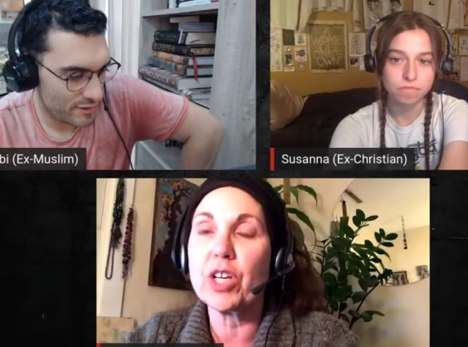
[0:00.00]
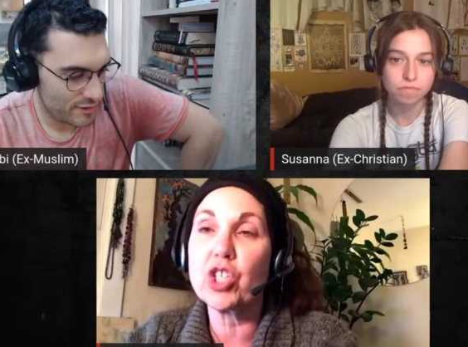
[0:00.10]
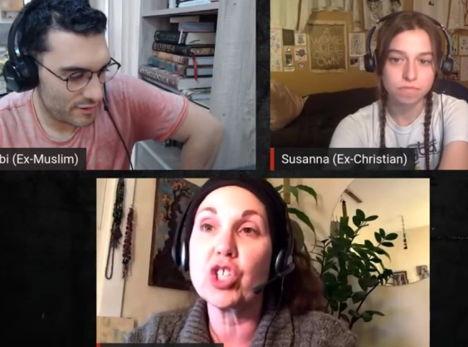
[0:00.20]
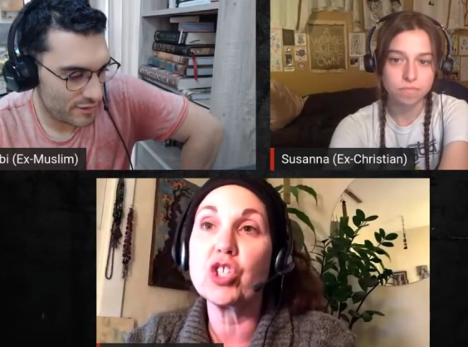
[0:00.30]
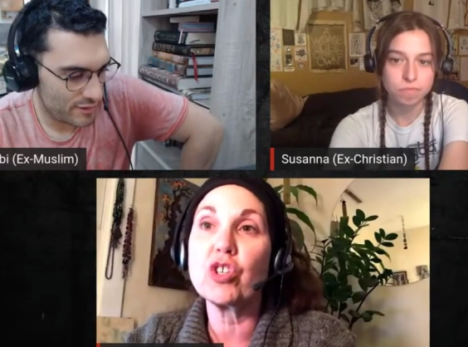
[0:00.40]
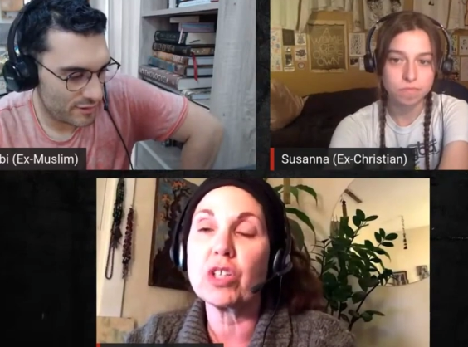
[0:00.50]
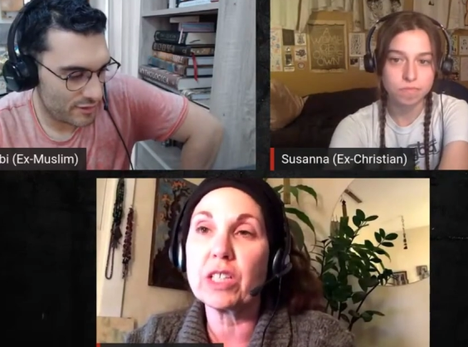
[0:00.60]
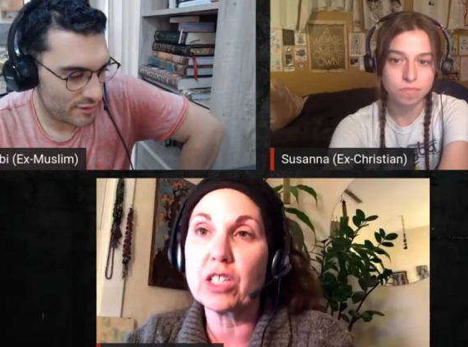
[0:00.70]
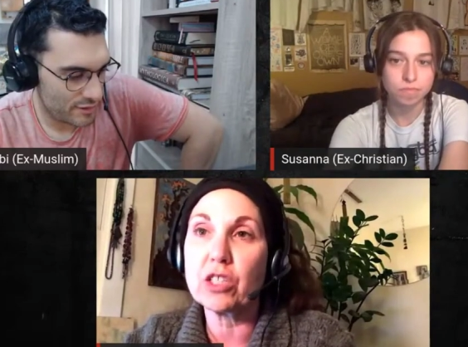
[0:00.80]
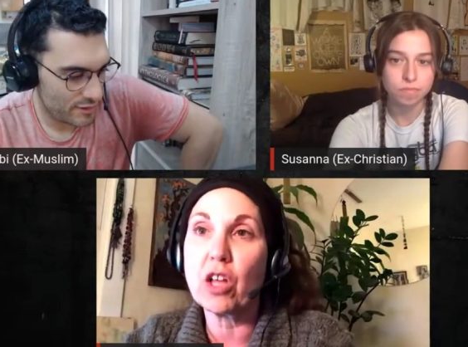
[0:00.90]
Speaker 1: for it just took
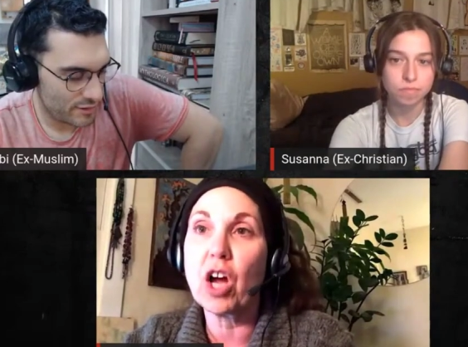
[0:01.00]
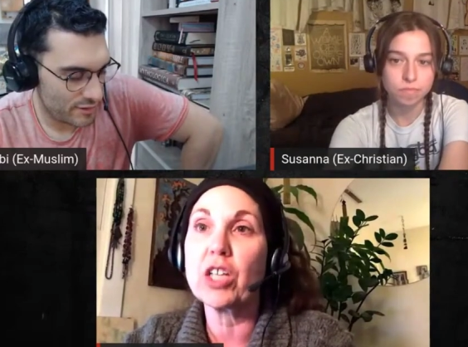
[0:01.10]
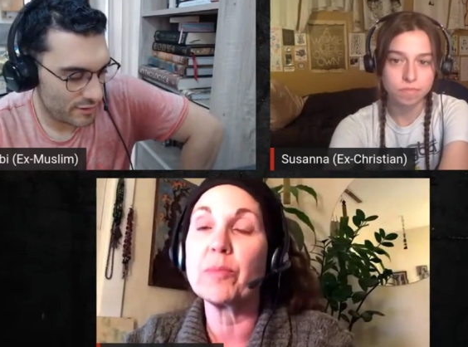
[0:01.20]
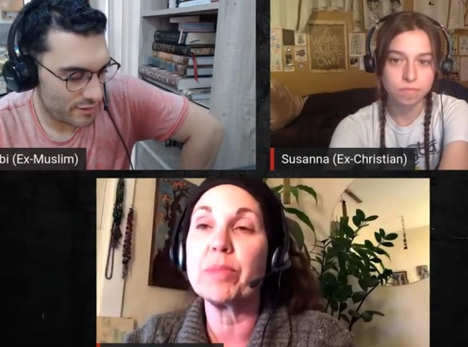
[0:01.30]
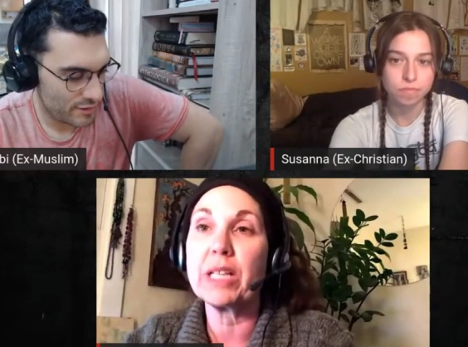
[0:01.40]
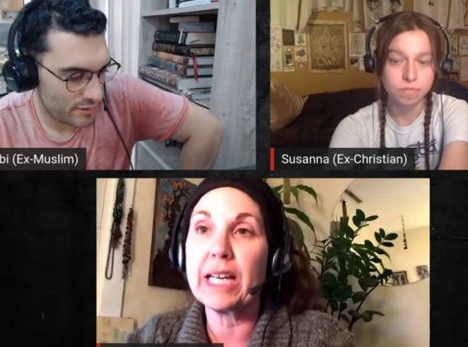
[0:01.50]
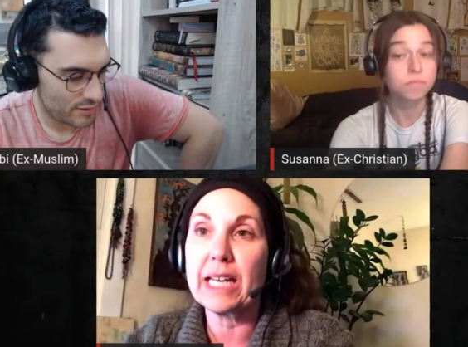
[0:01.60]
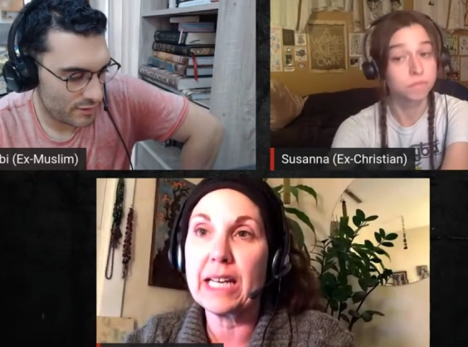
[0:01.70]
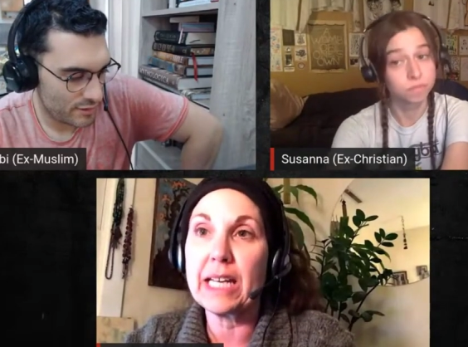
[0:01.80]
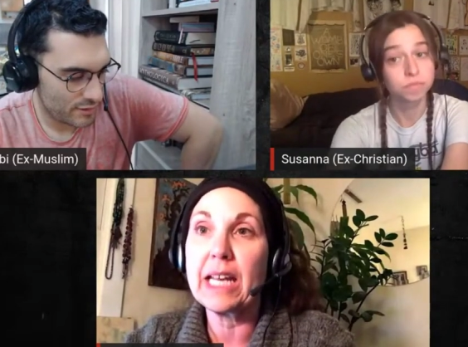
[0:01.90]
this long to
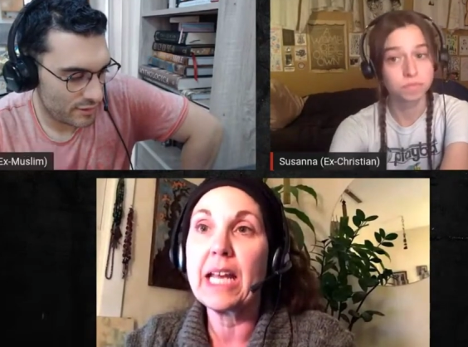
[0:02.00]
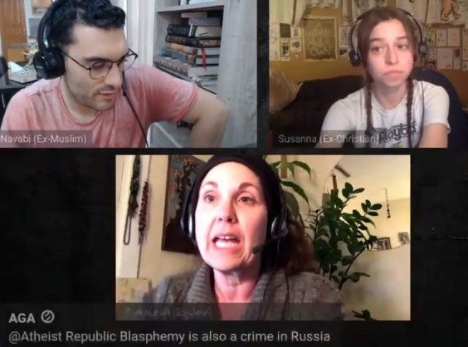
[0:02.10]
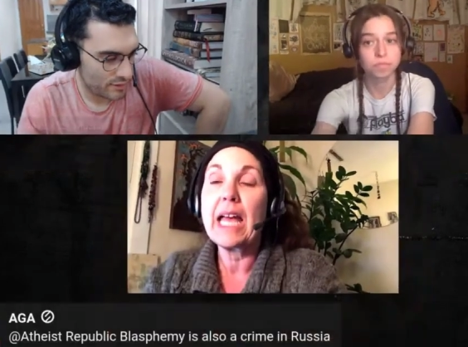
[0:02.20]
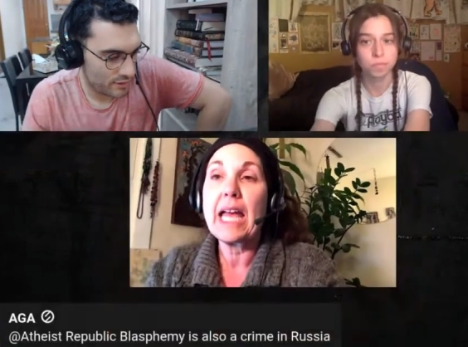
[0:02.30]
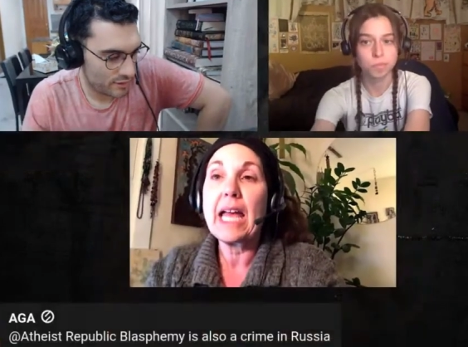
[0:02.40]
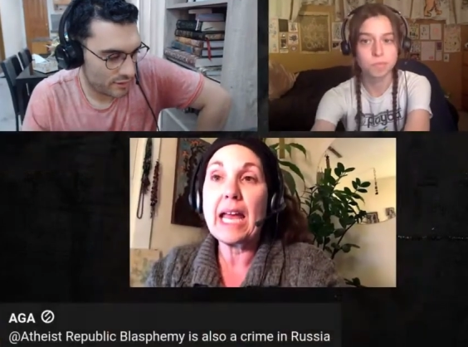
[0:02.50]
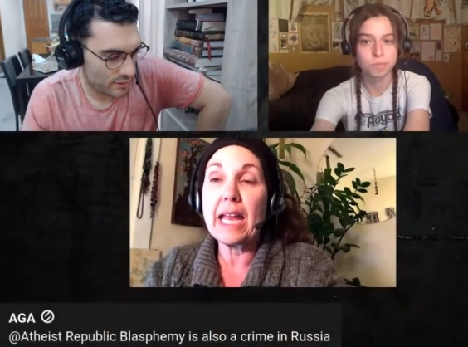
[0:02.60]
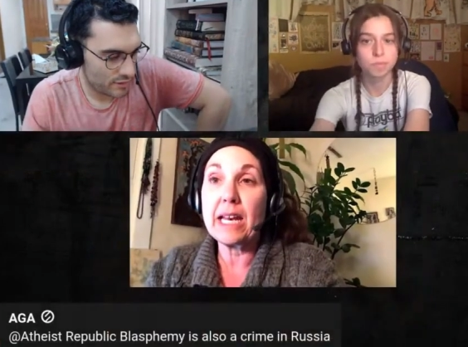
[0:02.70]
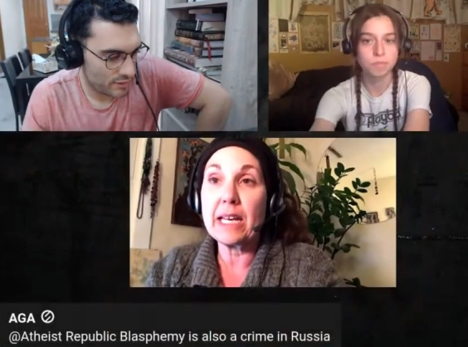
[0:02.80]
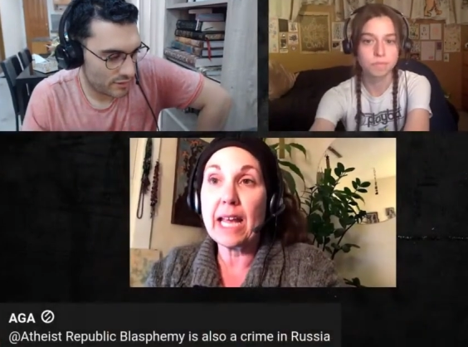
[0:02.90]
plan it
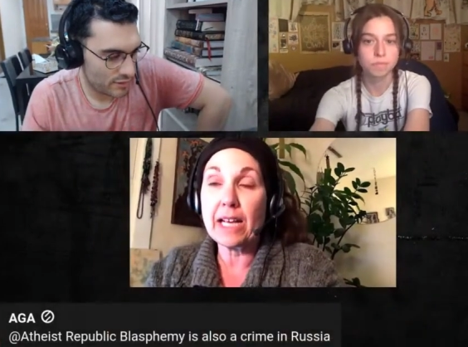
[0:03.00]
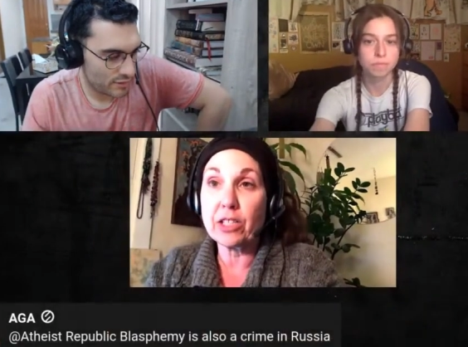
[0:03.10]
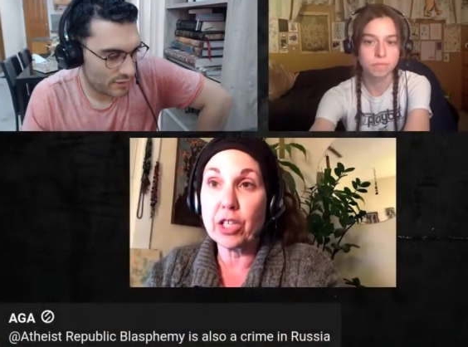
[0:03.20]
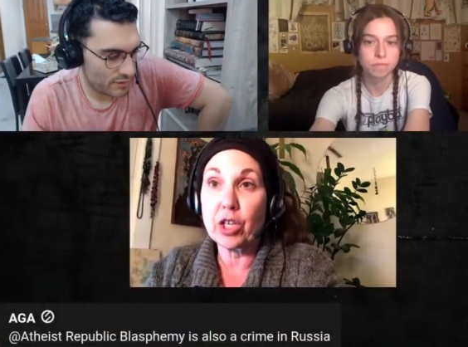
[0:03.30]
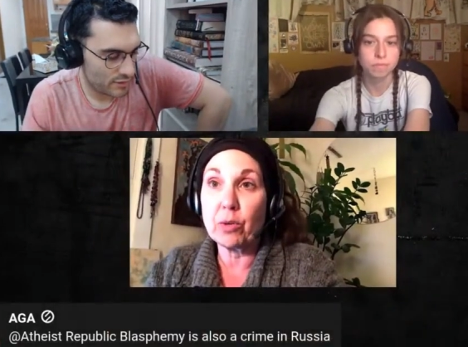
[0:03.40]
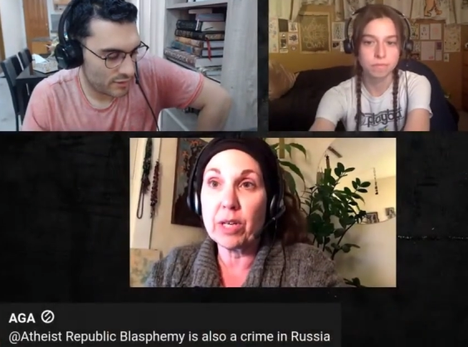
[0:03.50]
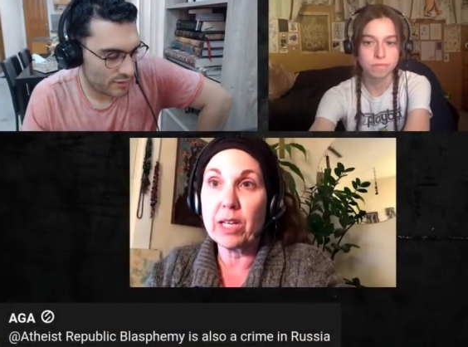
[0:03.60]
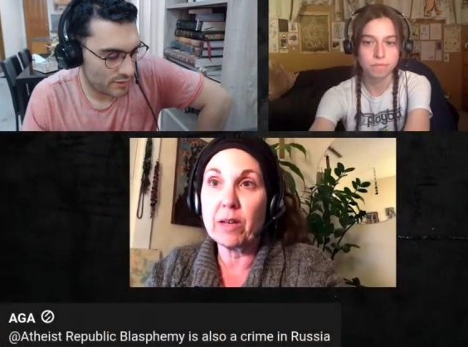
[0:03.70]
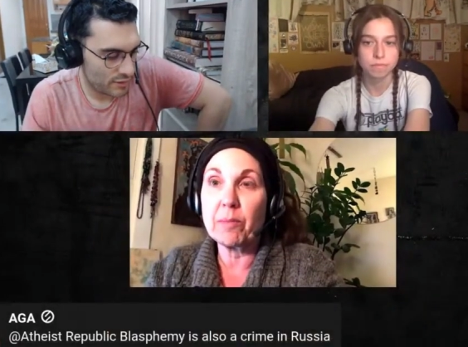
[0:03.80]
and execute it.